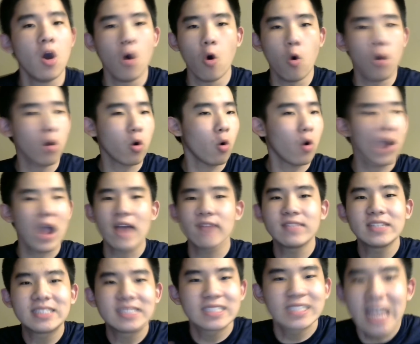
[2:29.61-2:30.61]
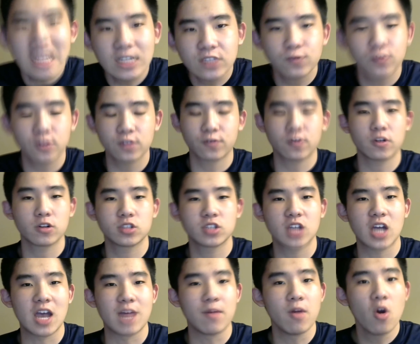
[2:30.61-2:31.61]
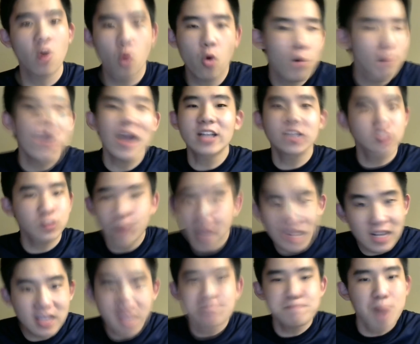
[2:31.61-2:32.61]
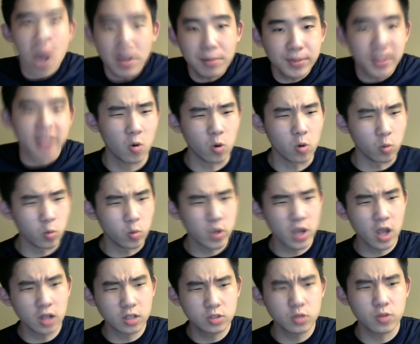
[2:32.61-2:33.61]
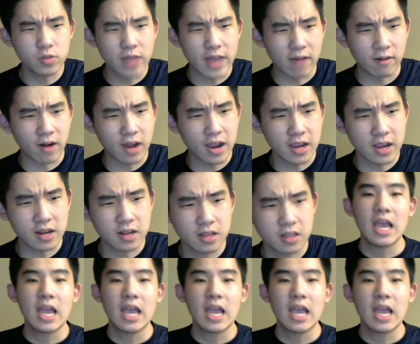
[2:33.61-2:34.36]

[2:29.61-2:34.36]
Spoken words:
or having sex for the first time, or masturbating in public. We all do that, right?